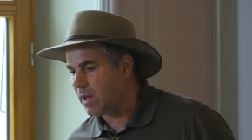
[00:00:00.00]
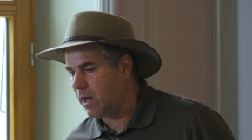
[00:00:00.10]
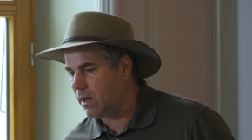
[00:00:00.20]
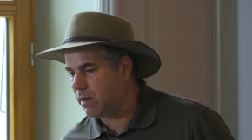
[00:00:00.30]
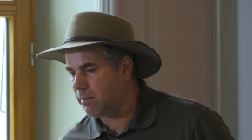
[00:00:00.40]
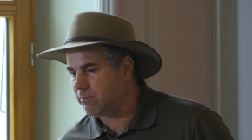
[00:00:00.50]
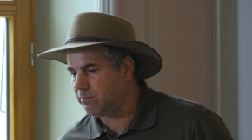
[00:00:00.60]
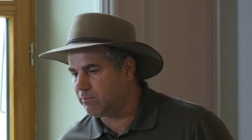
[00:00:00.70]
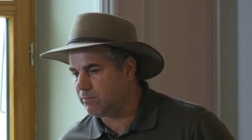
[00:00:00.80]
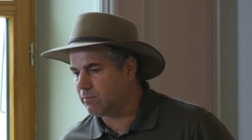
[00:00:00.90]

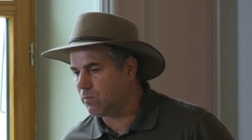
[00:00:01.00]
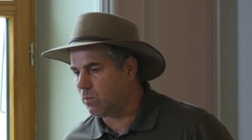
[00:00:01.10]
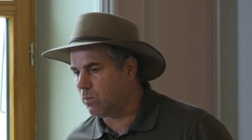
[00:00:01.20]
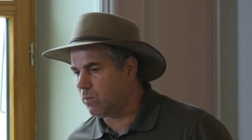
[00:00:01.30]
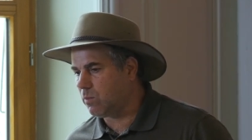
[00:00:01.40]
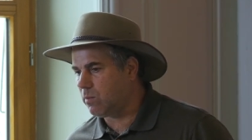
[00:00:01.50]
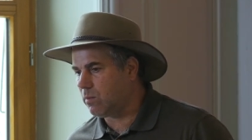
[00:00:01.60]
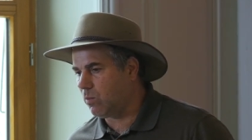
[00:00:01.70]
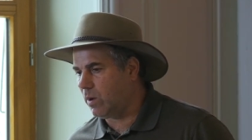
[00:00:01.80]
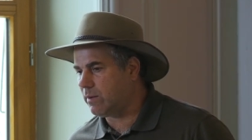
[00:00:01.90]
Um, on average,
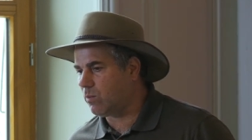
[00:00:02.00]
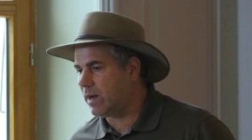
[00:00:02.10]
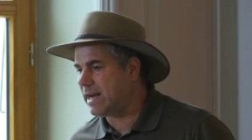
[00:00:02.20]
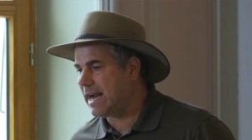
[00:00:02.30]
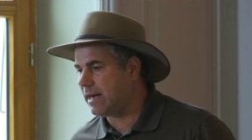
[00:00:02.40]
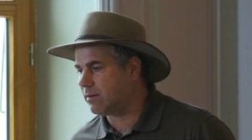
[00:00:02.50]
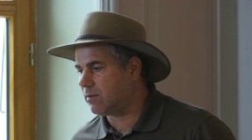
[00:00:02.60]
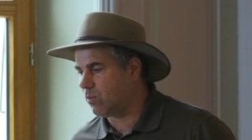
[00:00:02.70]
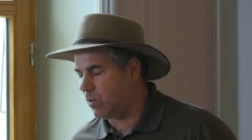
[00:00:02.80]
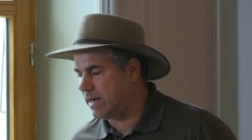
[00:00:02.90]
one, your
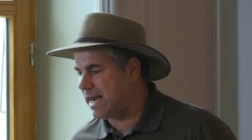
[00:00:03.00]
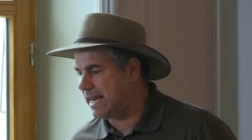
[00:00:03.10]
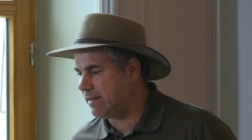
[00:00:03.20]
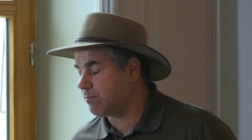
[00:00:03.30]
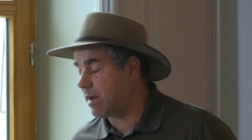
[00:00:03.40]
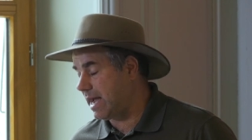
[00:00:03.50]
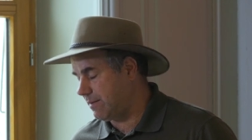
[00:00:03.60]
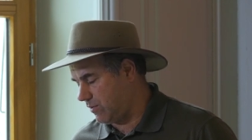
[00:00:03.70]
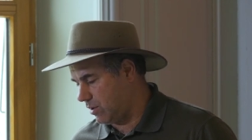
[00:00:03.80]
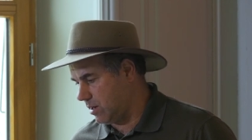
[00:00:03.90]
area. one eighty, my
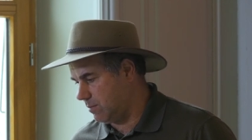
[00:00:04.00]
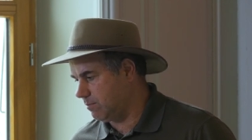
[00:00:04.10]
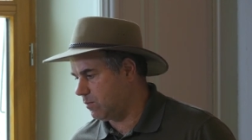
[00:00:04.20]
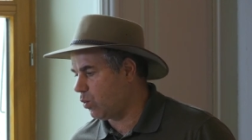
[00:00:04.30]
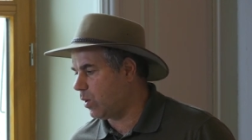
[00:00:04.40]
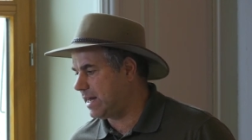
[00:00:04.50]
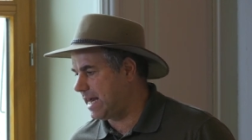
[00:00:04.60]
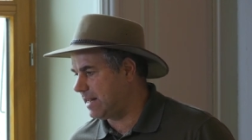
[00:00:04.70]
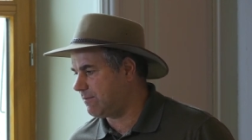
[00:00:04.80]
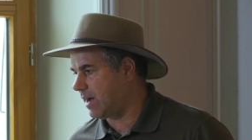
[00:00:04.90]
farm, one
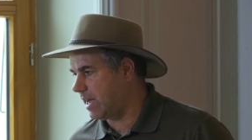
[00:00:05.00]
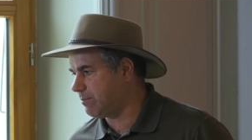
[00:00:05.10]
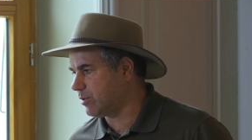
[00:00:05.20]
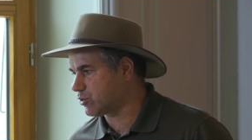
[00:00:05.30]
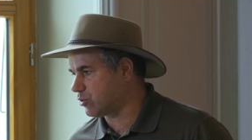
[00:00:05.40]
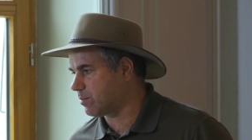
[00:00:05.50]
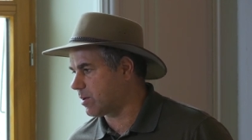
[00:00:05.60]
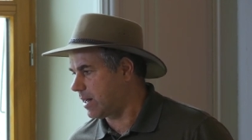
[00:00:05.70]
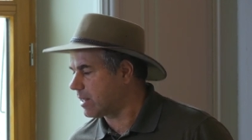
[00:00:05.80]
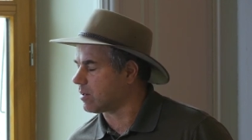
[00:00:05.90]
eighty-five bushel
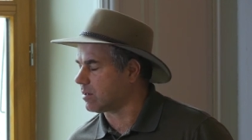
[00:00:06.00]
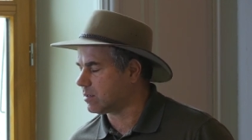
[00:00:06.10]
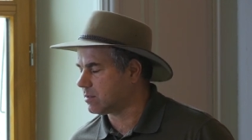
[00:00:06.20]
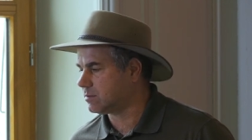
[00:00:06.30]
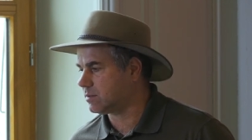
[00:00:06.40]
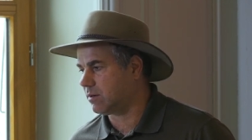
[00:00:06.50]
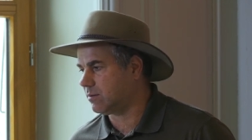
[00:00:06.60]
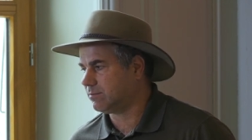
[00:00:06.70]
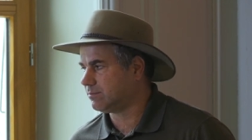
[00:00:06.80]
per acre. So.